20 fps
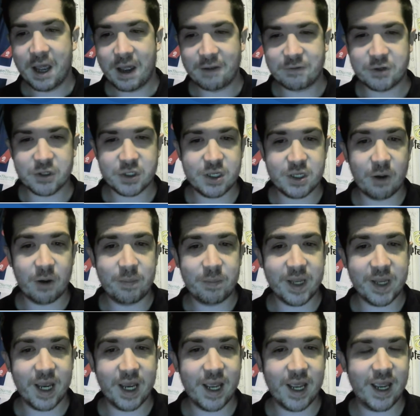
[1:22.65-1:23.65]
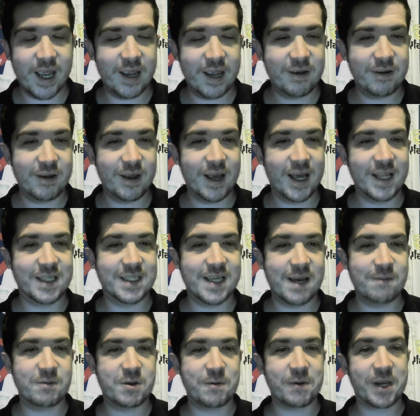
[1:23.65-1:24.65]
I've just not been had
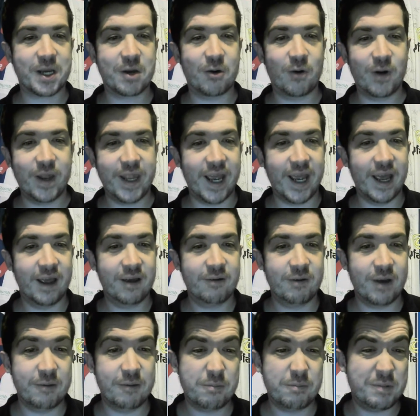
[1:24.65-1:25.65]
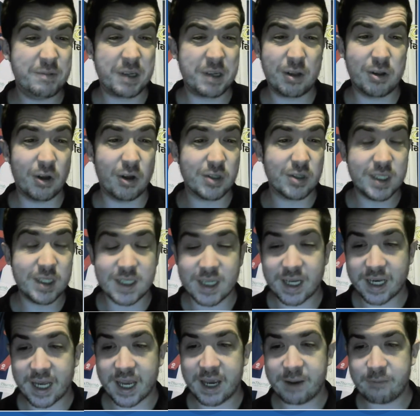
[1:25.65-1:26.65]
time to record it closer to
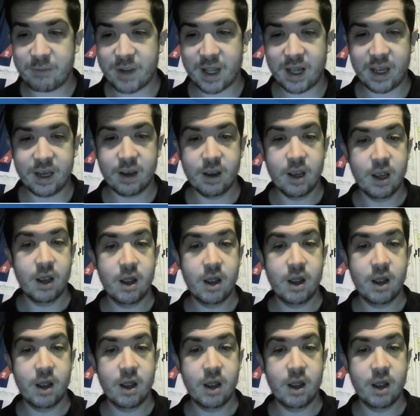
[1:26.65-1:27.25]
the game, really.